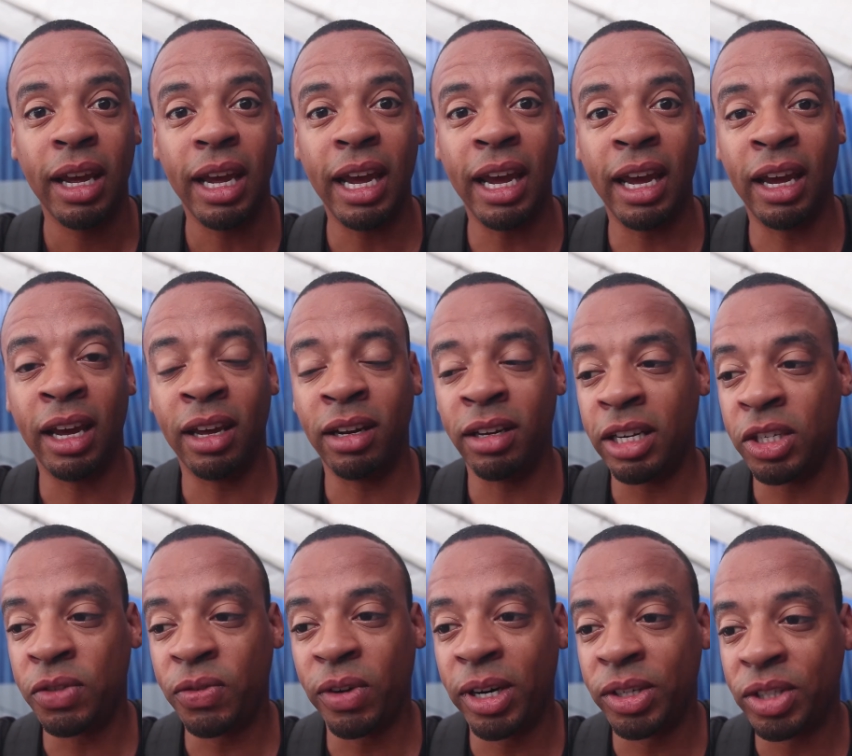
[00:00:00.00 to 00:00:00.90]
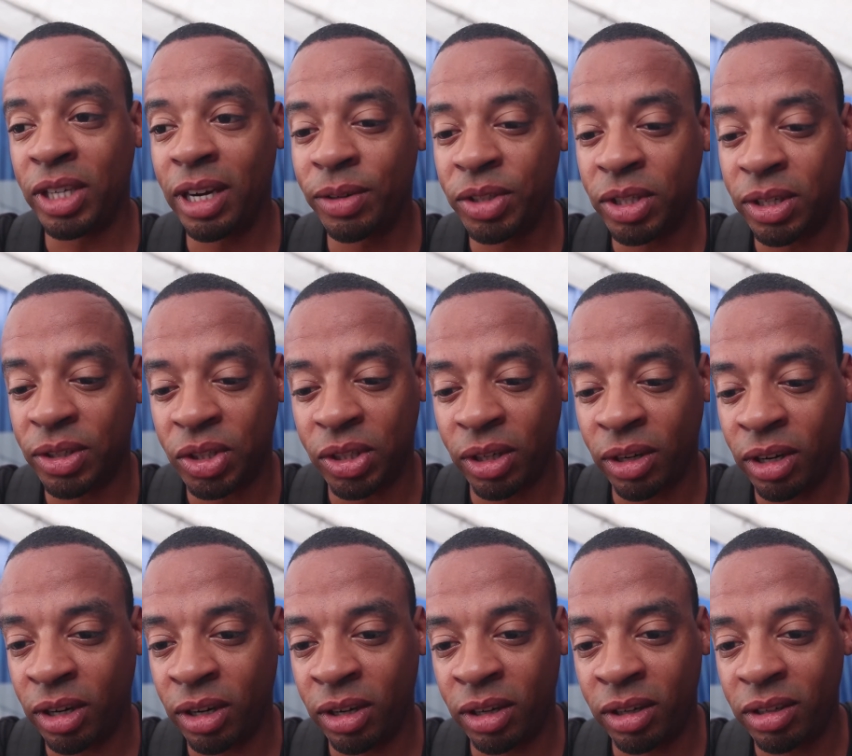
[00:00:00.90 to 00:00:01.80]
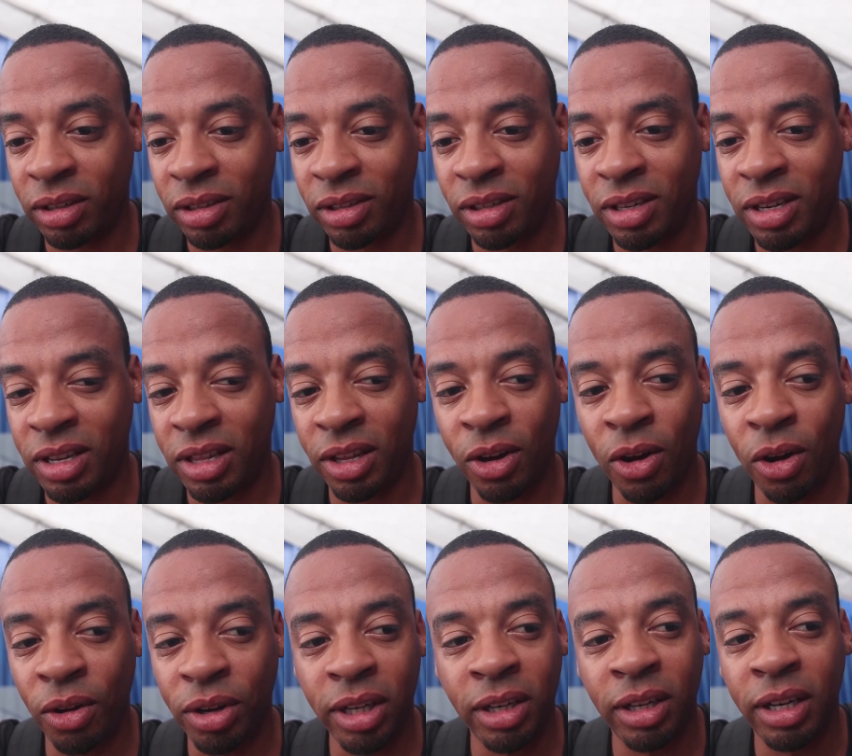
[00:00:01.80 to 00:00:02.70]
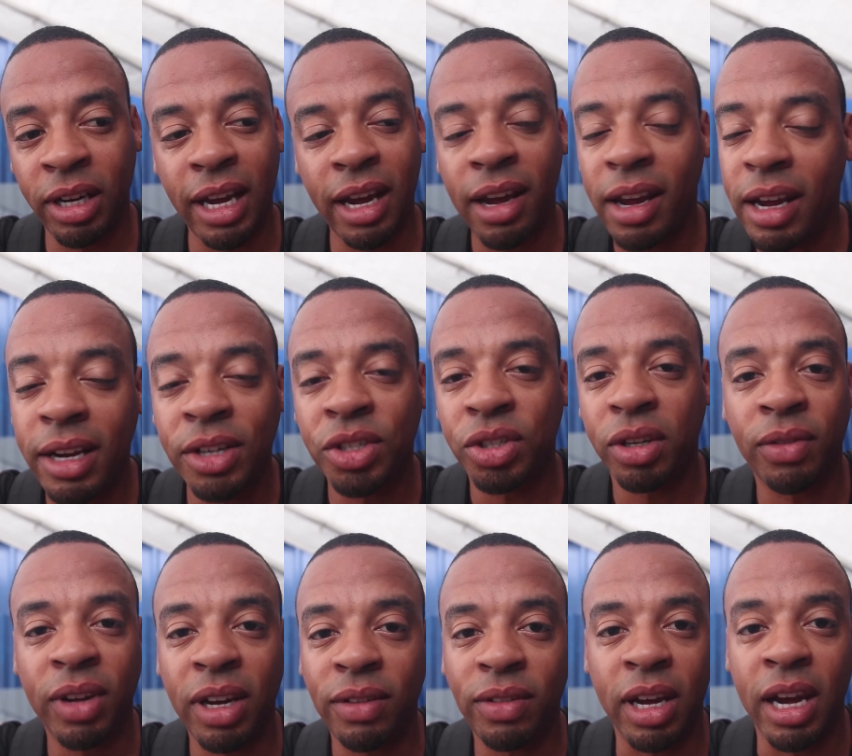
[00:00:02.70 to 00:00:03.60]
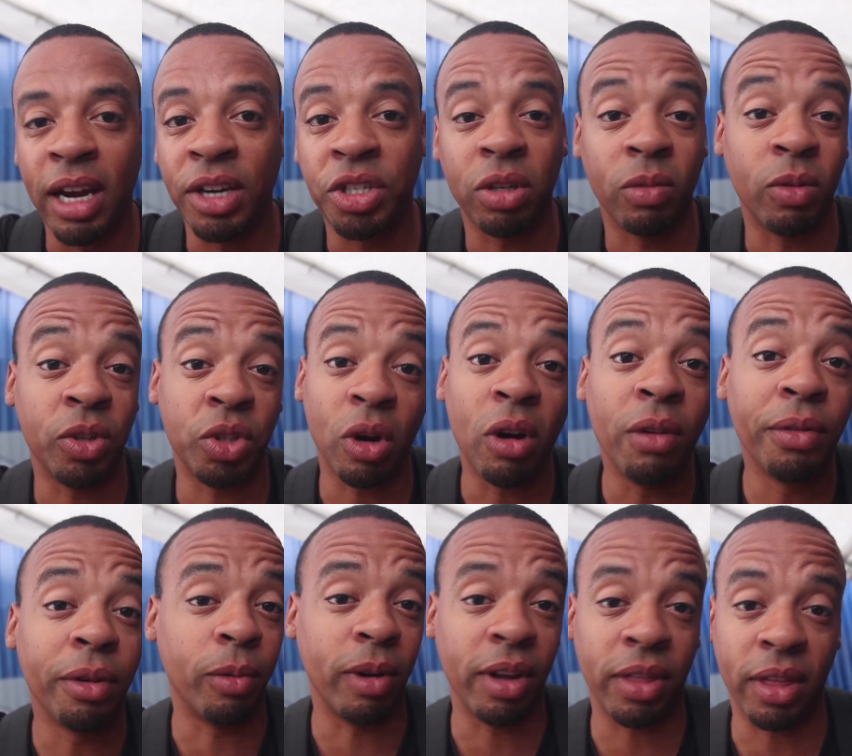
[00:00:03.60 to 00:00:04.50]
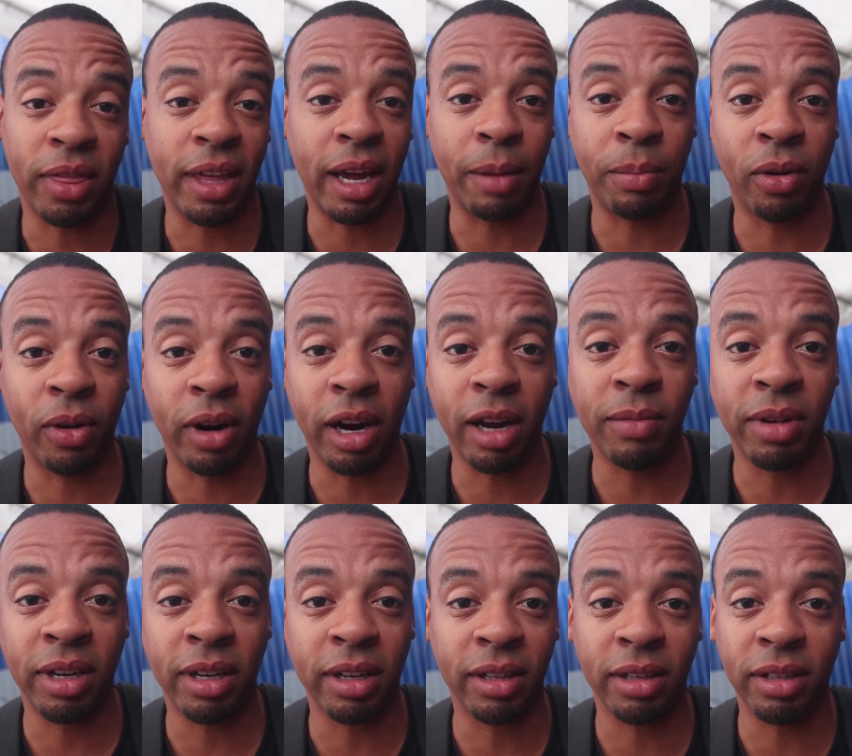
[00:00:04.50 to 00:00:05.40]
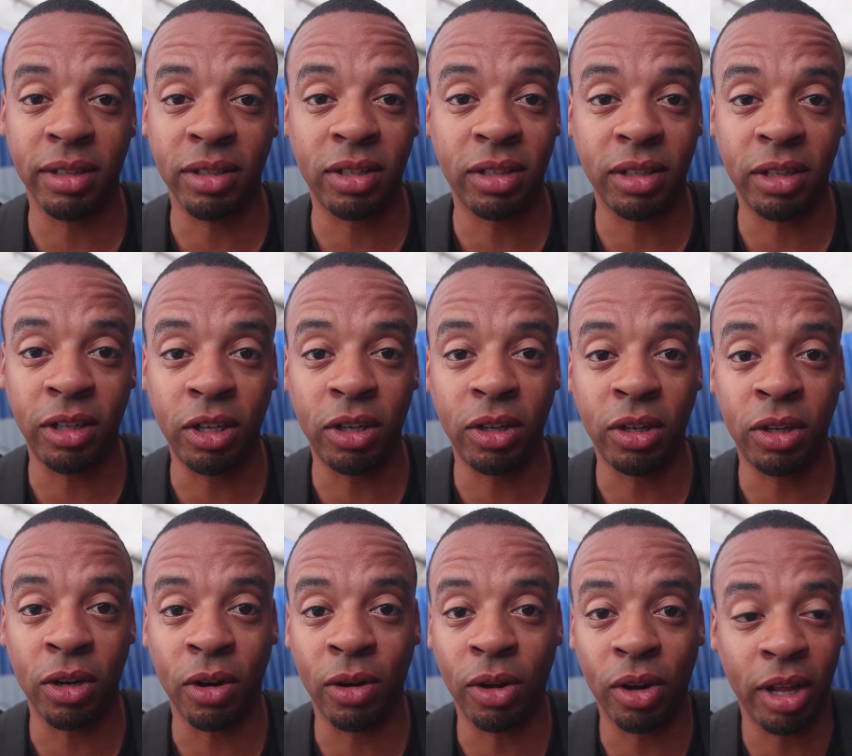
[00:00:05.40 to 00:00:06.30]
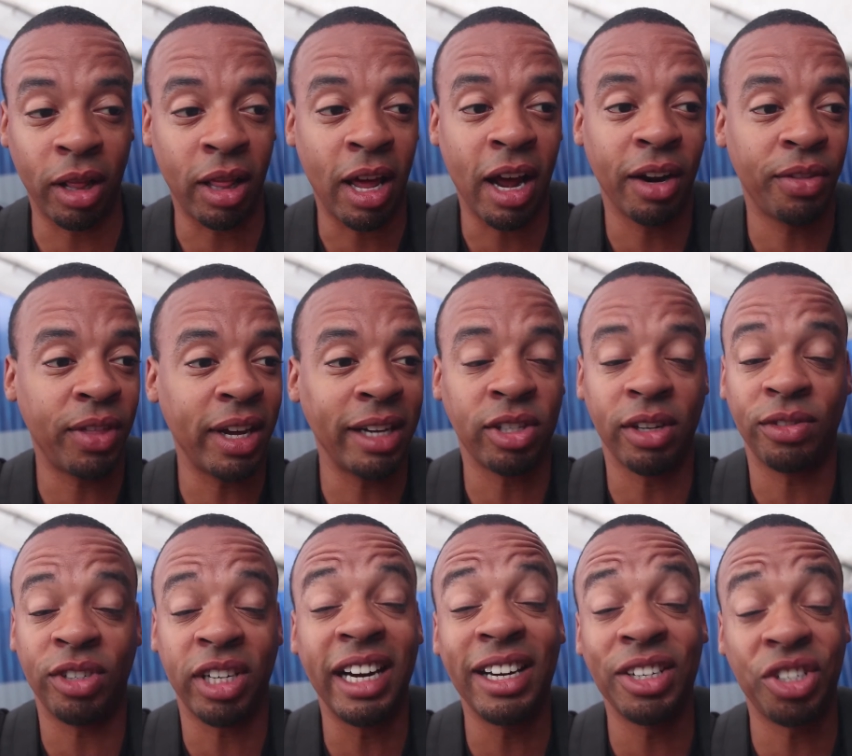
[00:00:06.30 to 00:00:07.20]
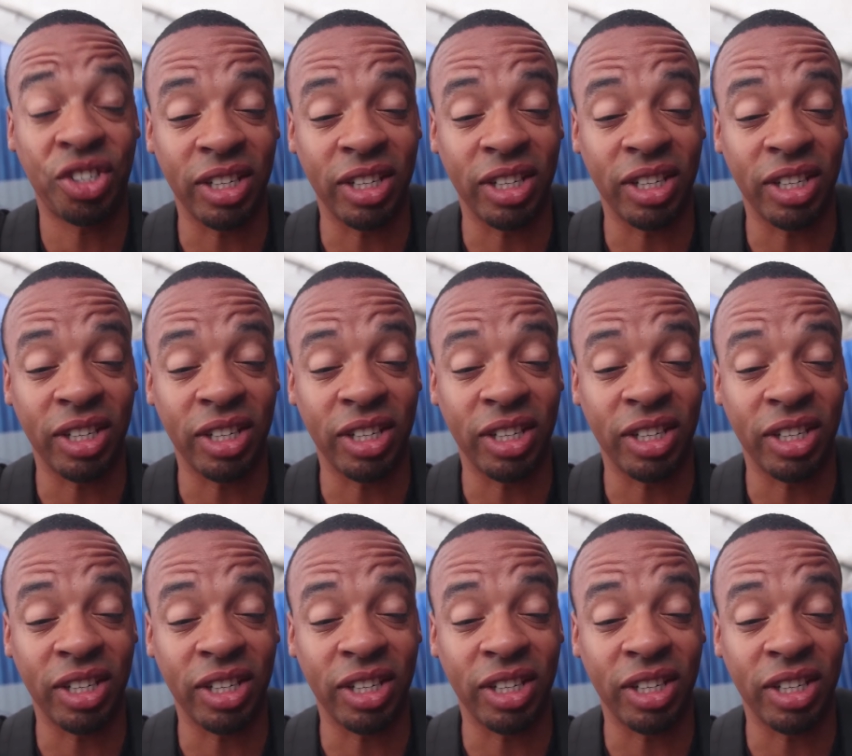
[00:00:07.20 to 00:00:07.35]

And as far as I was concerned, the golden age of aviation was over with at that point because, you know, a lot of things have changed